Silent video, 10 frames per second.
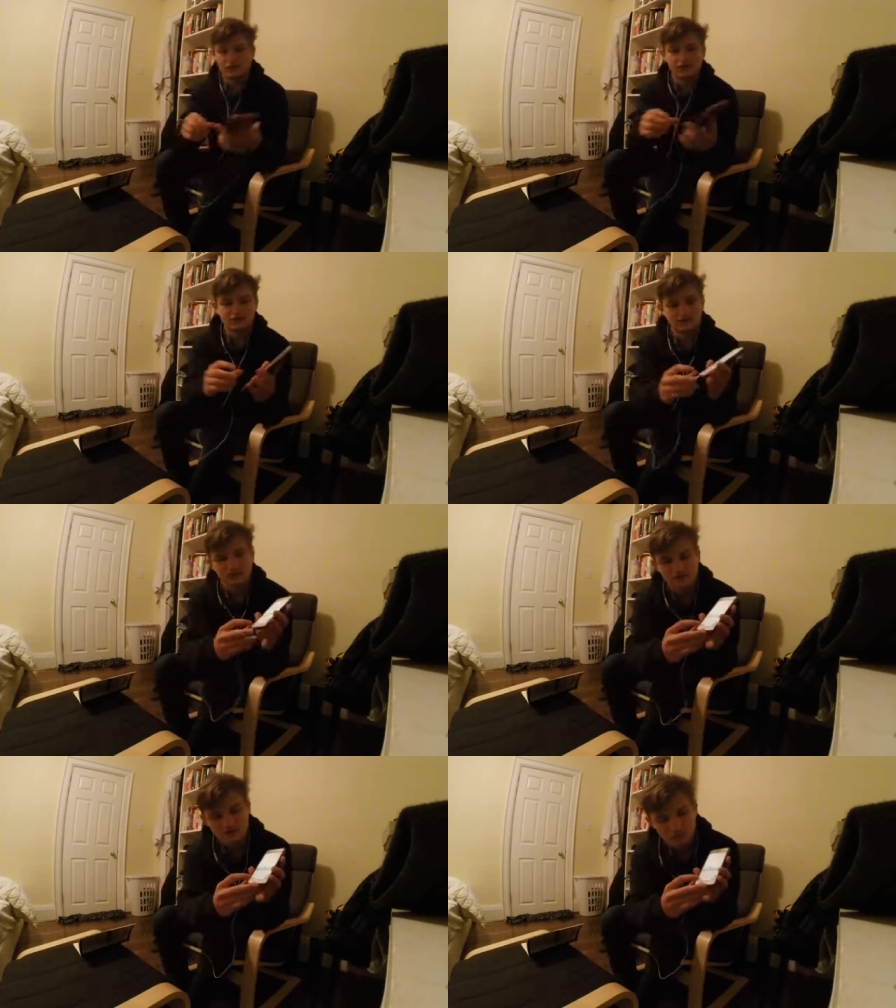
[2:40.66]
hit
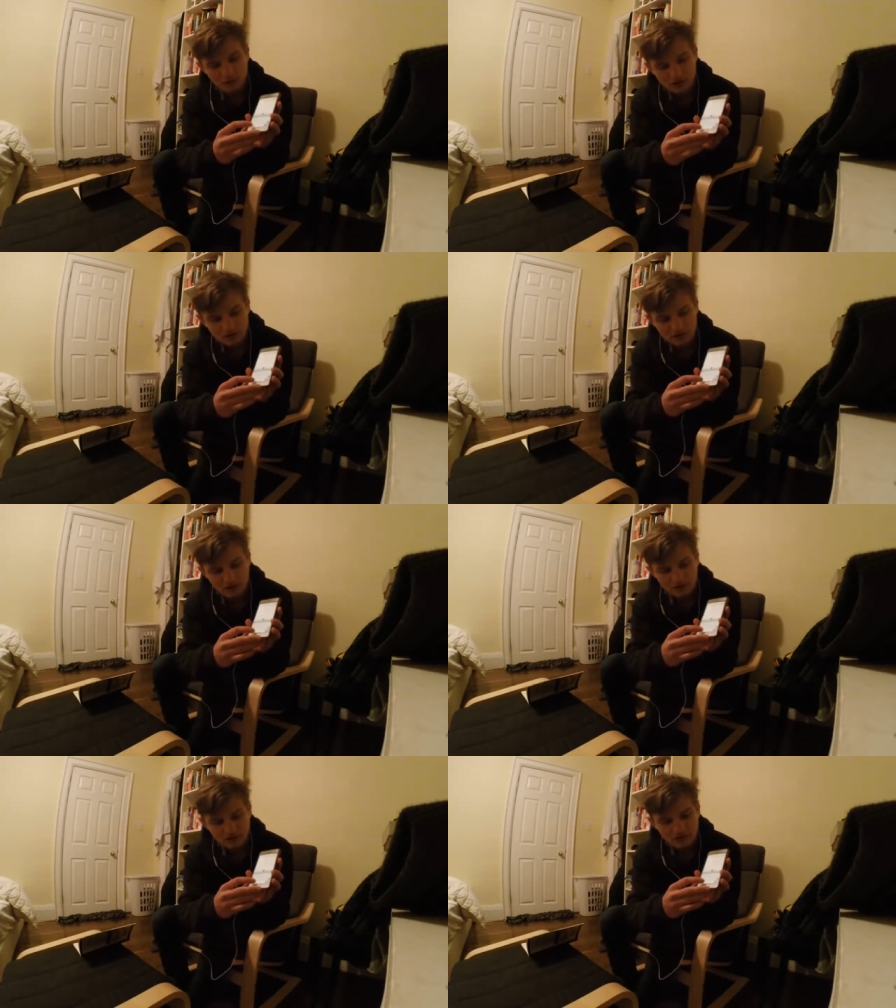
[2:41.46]
this little button
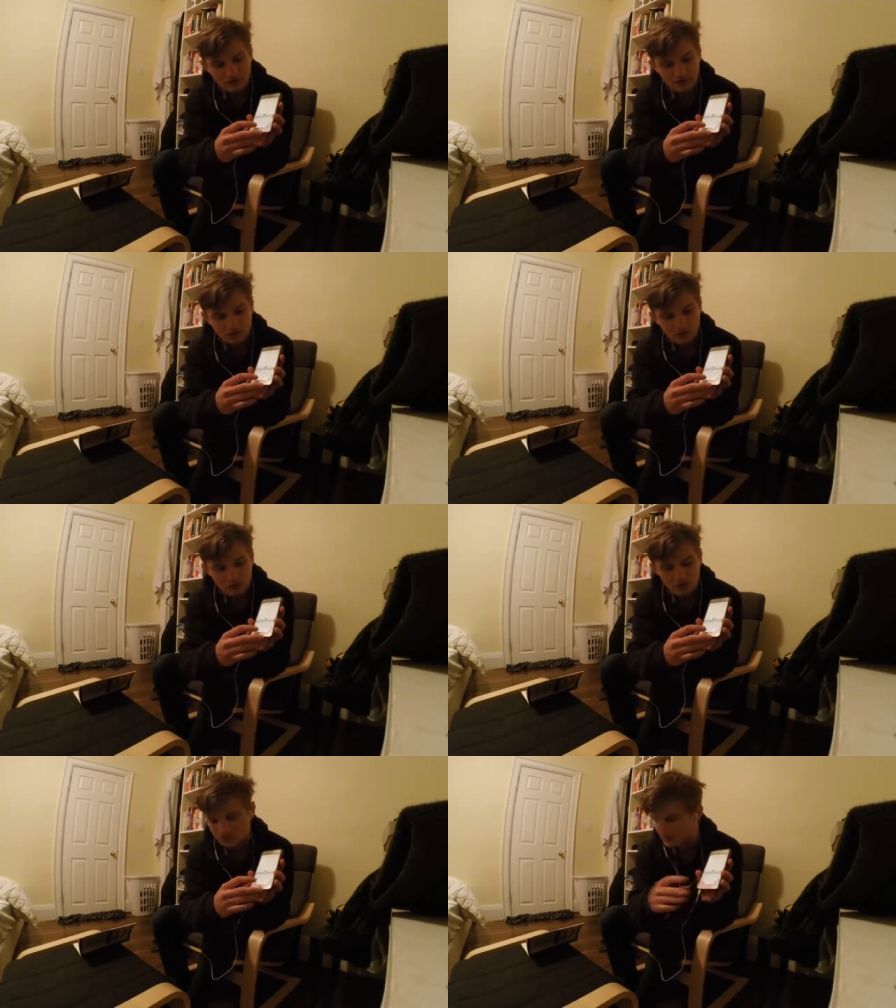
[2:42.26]
here that
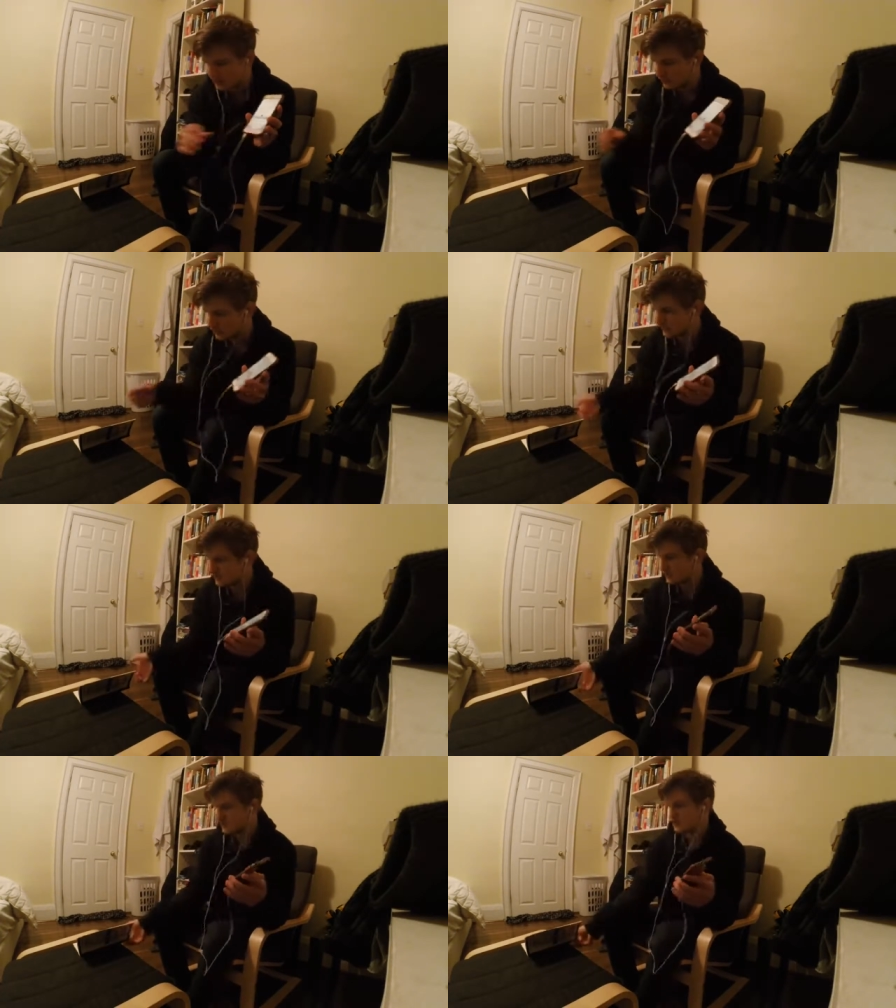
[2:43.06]
records my
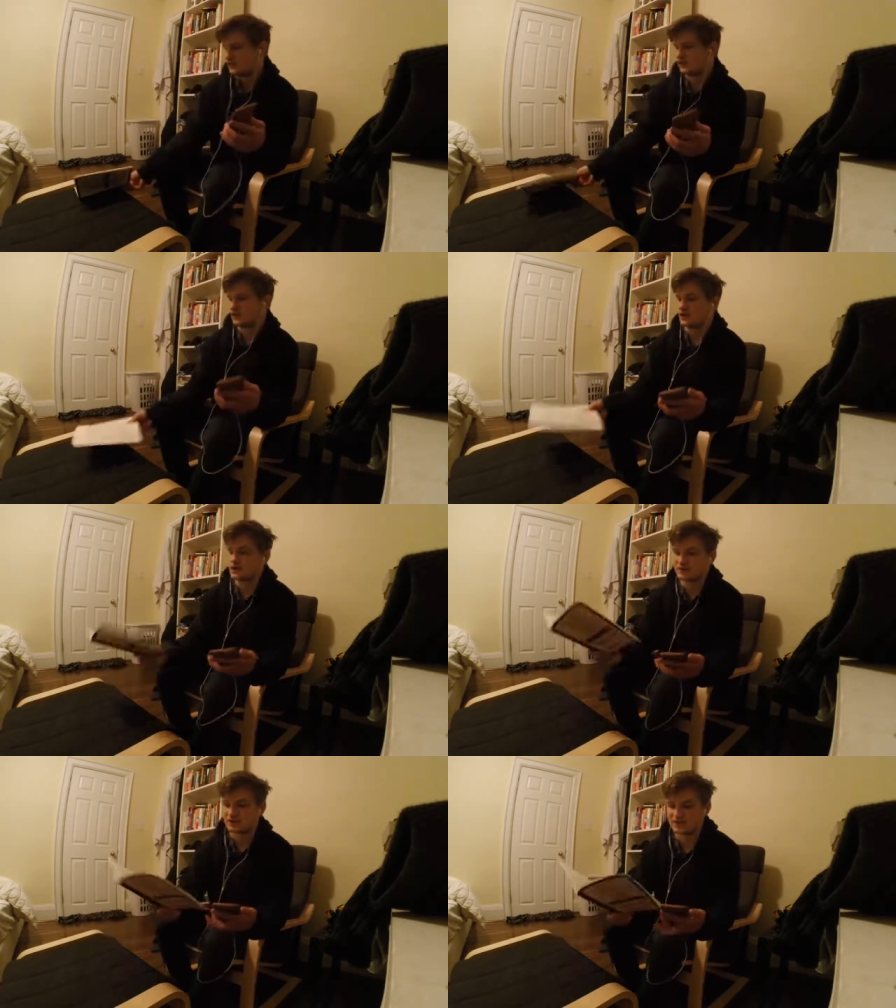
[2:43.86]
voice, and
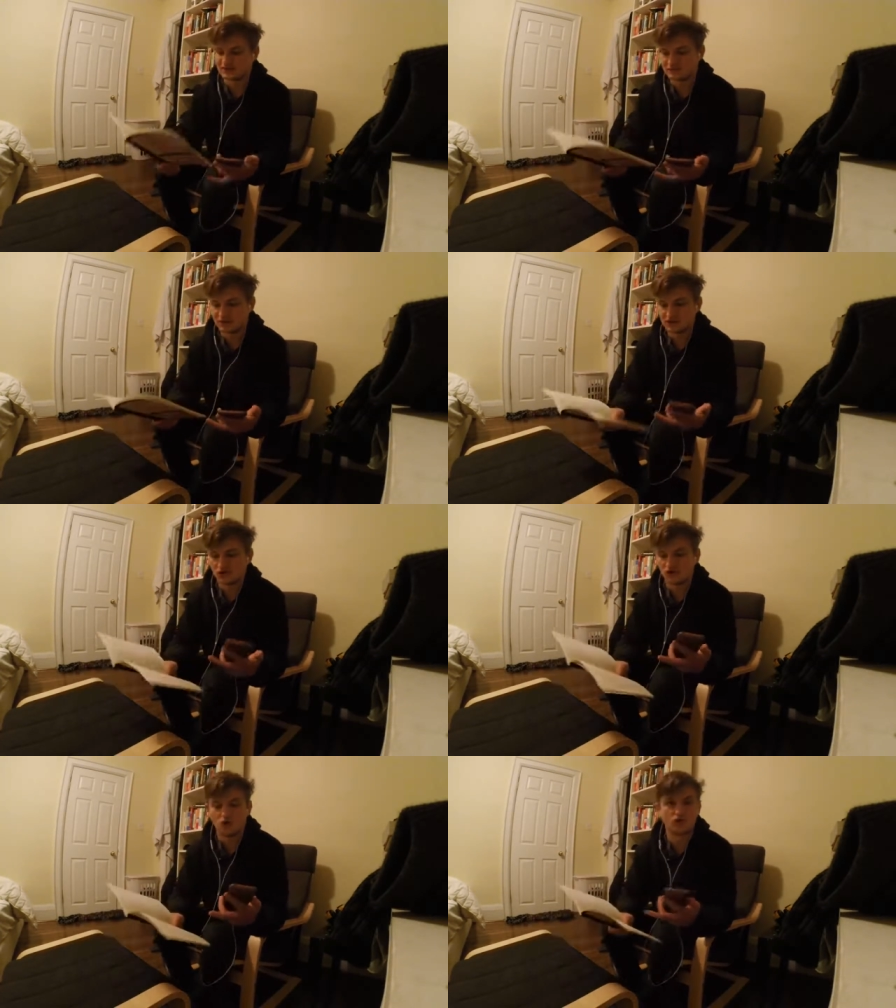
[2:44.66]
I'm going to speak
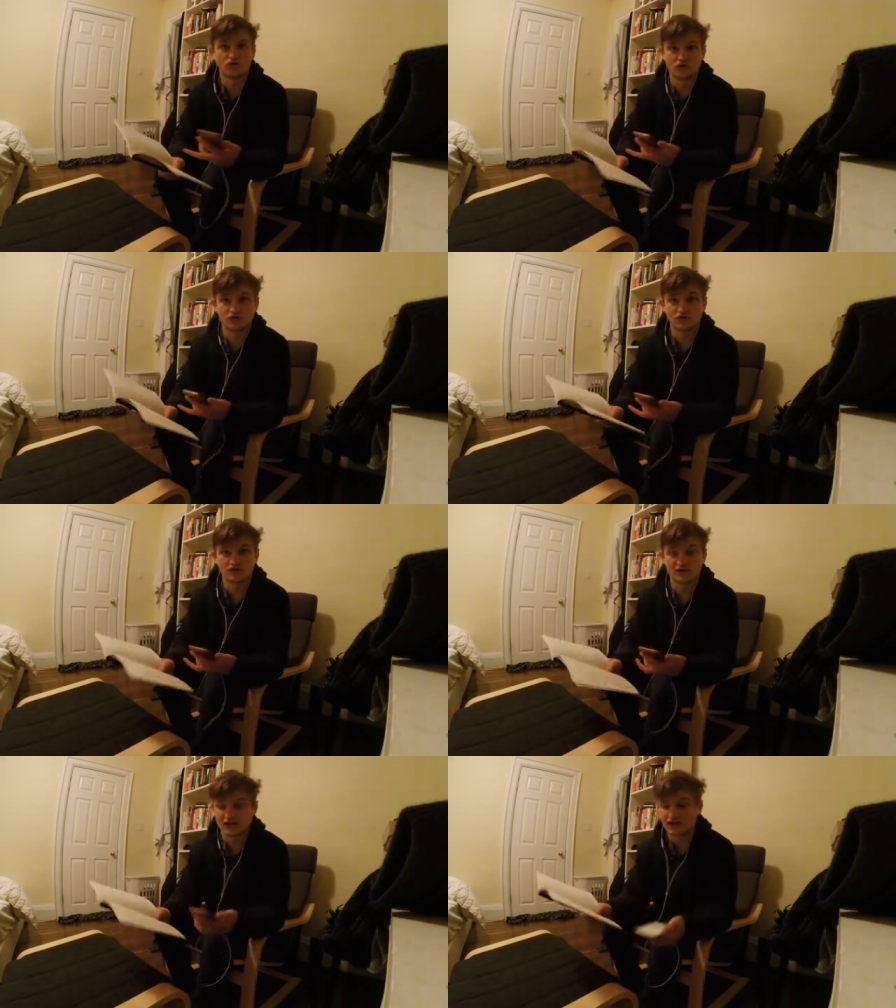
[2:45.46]
all the notes
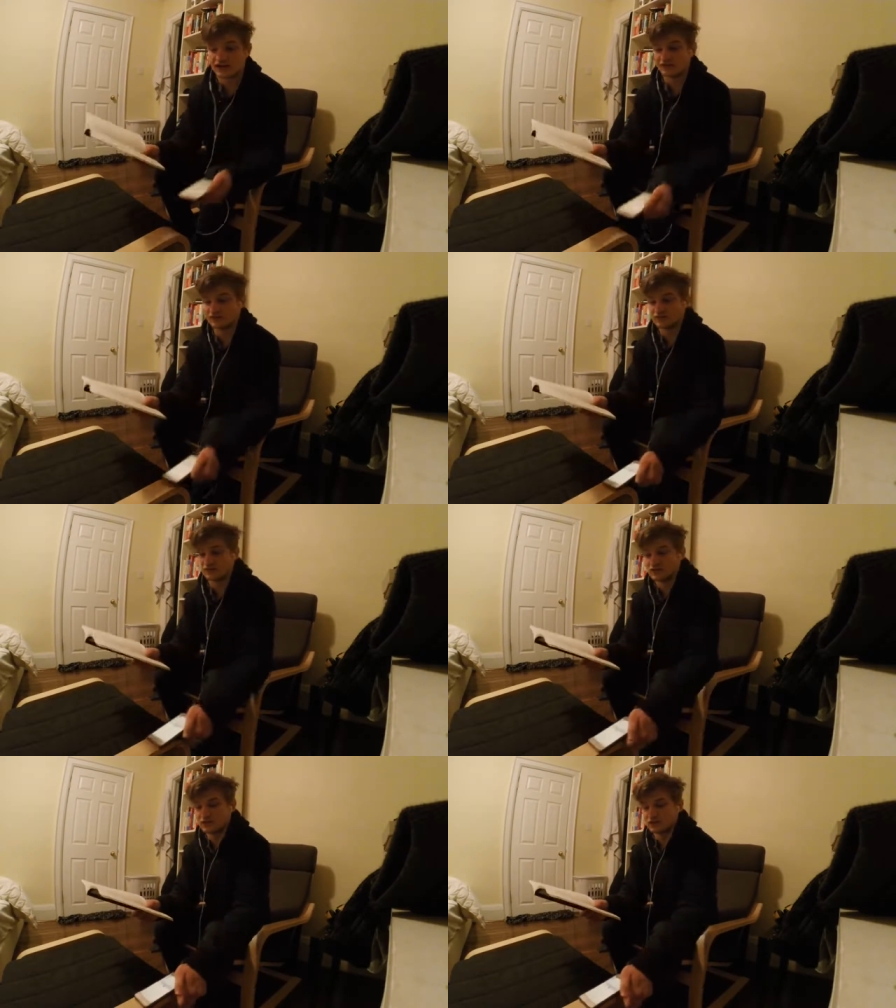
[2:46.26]
that I have.
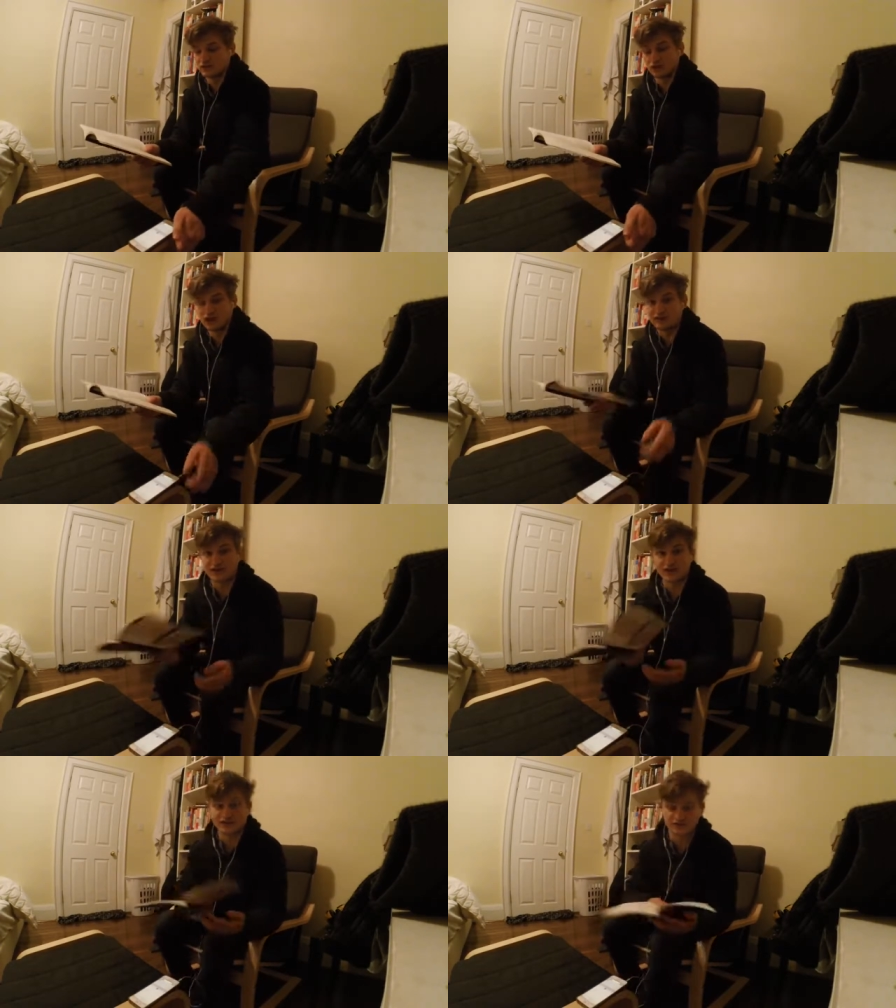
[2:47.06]
It's a lot
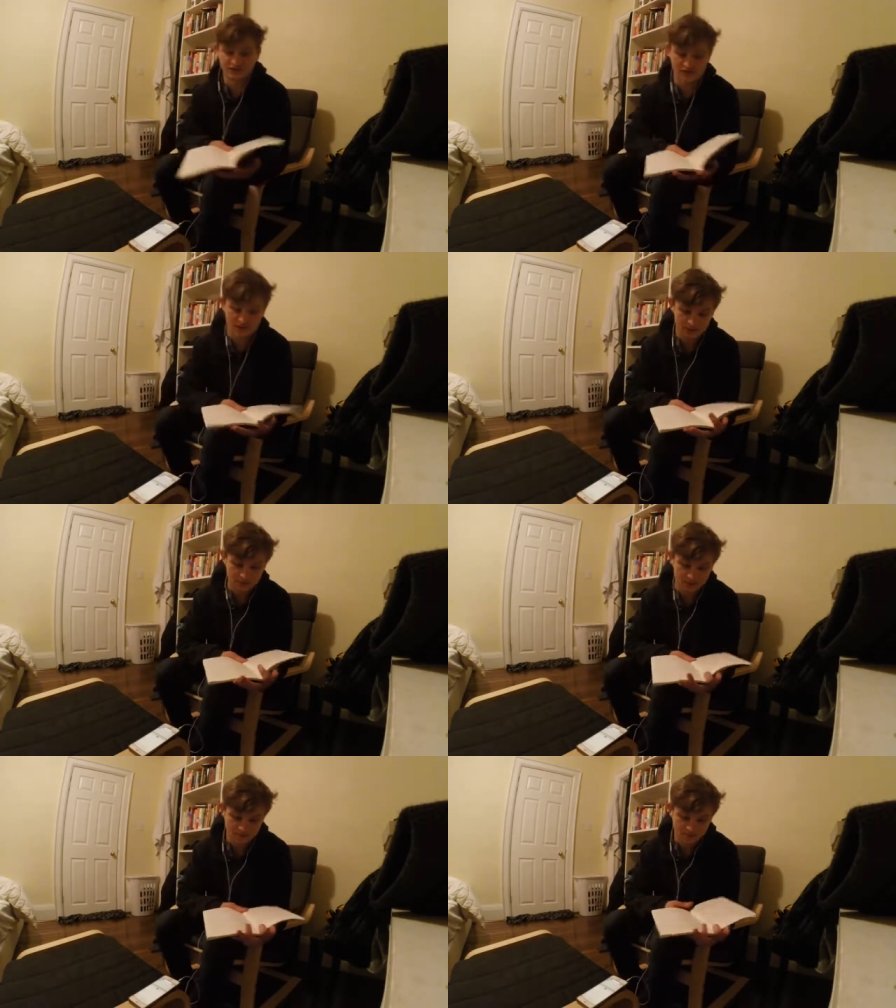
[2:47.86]
faster than
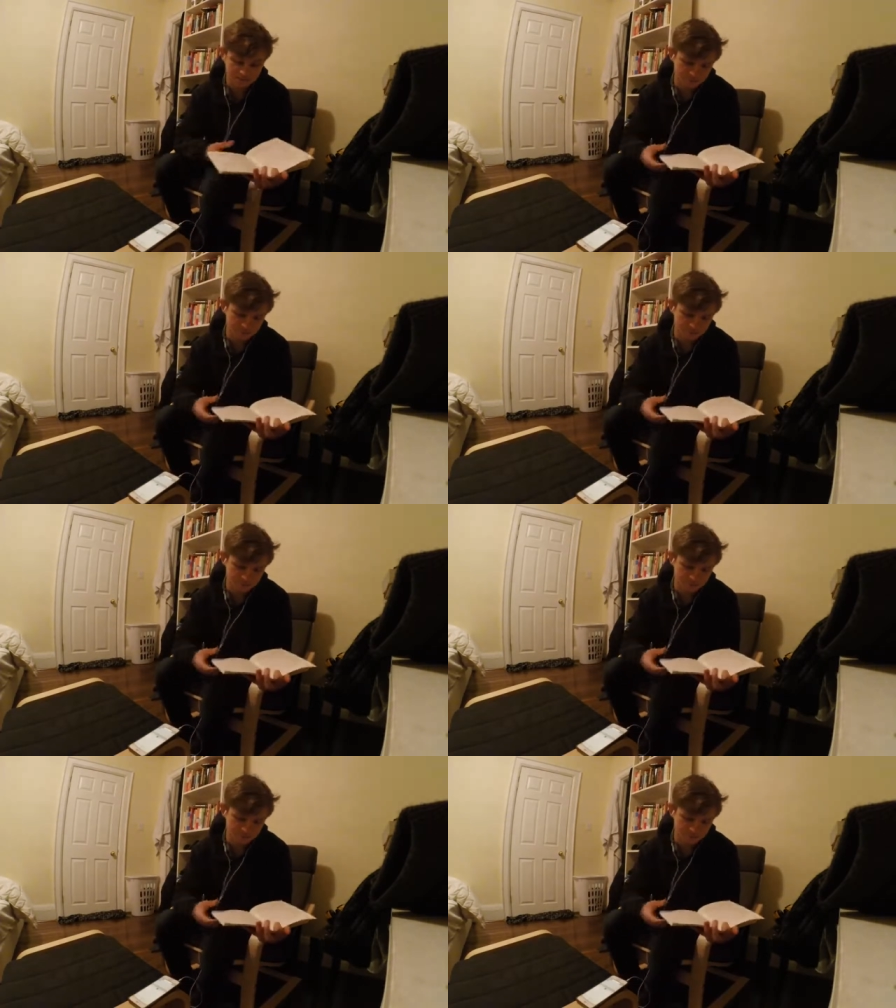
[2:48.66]
typing,